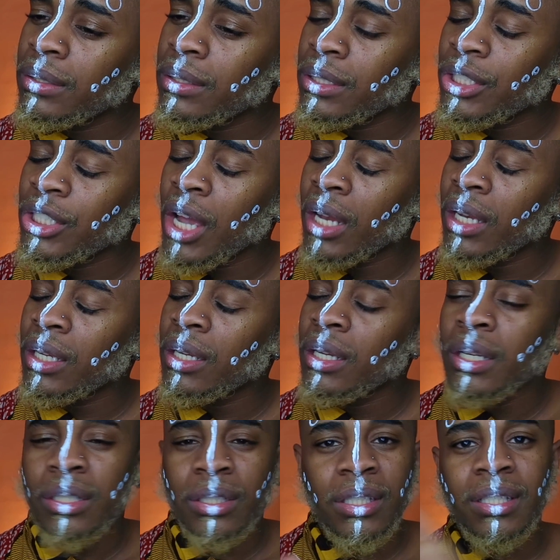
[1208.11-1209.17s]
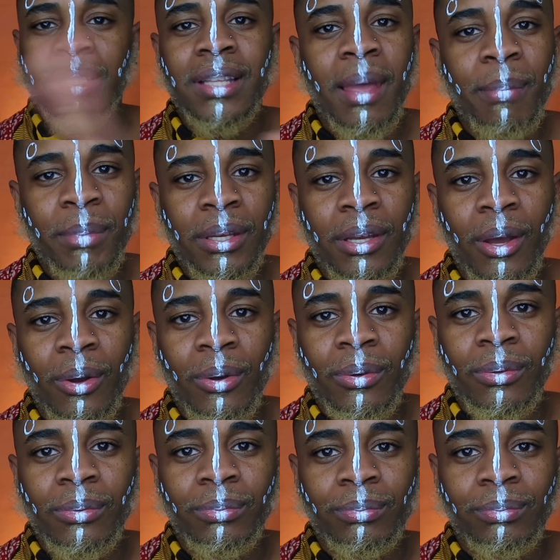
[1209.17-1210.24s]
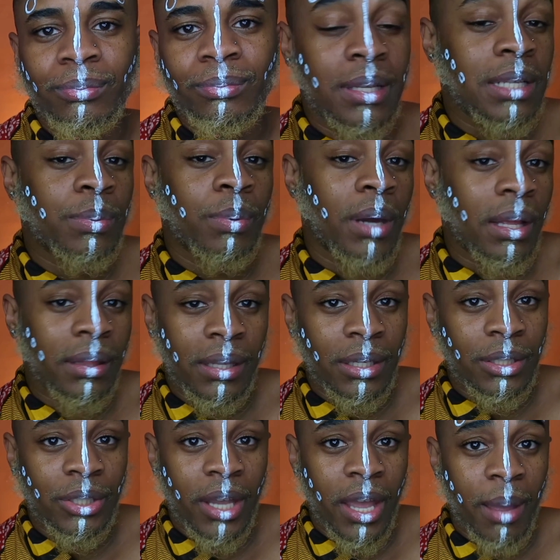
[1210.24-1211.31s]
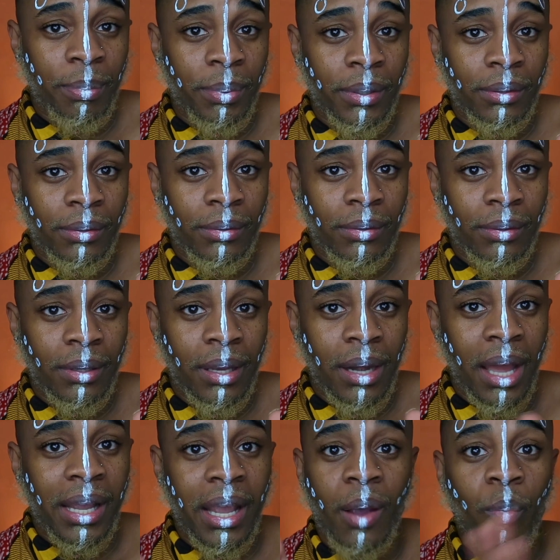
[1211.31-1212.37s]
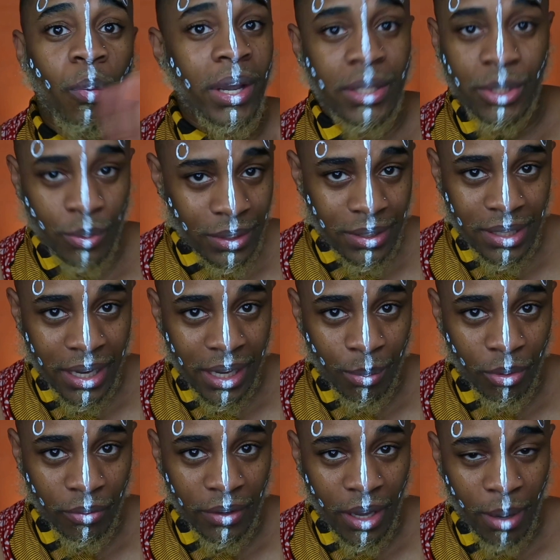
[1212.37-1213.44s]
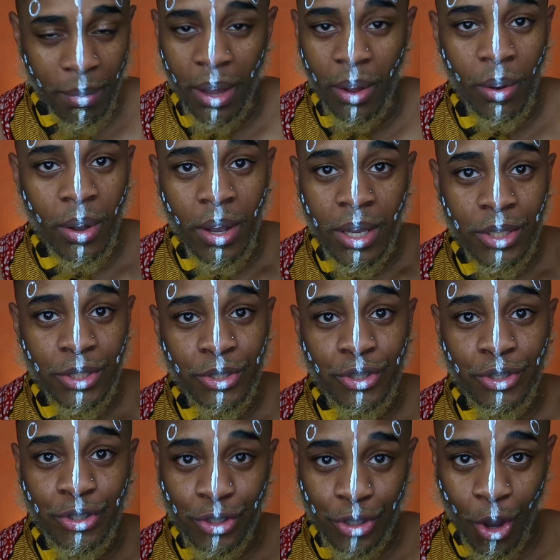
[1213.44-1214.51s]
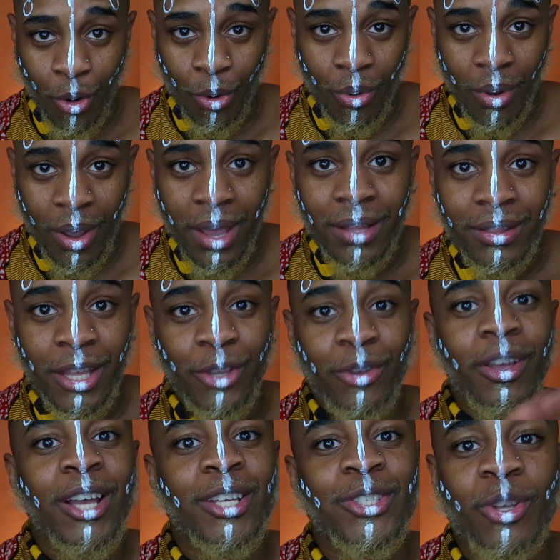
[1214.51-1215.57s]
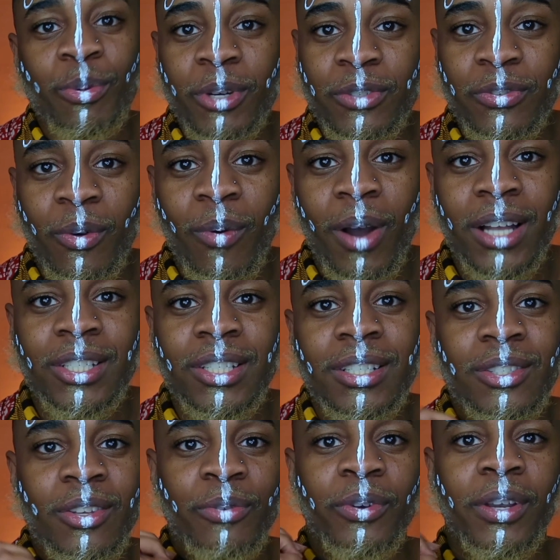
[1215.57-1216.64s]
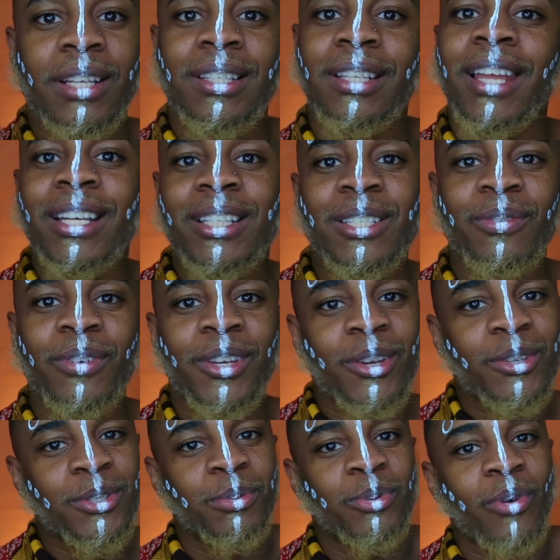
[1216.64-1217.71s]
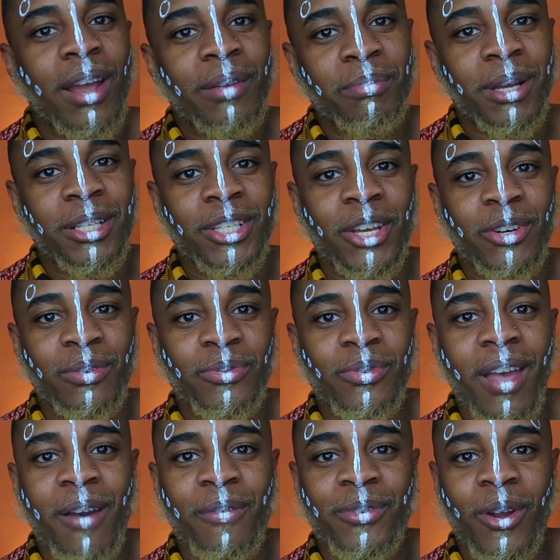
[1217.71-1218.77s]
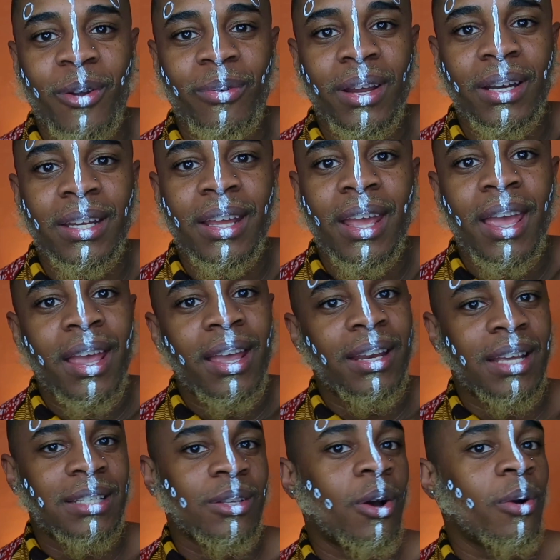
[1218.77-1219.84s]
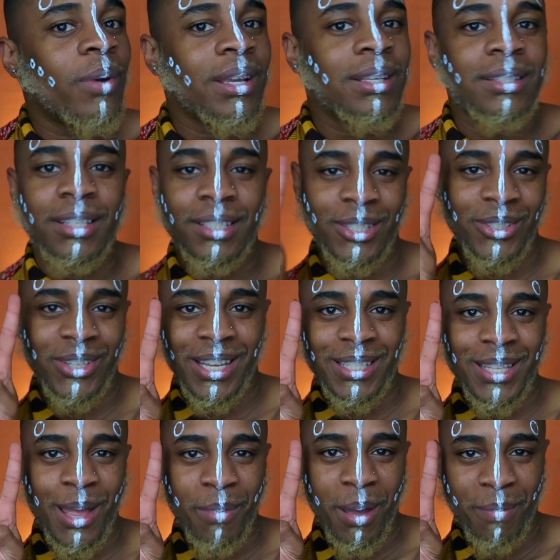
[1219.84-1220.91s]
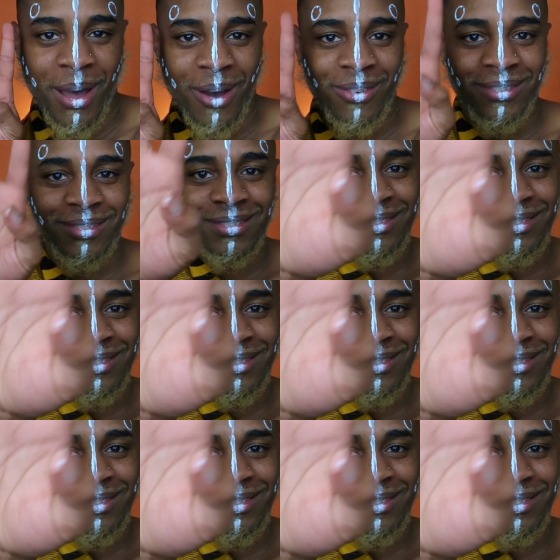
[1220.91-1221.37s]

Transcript: T'Challa, just let me know. That's what I think should happen. And I can't wait till a second movie come out. So, thank you guys so much for watching. Don't forget to like this video, subscribe to my channel if you haven't already. And as always, until next time, I'm out.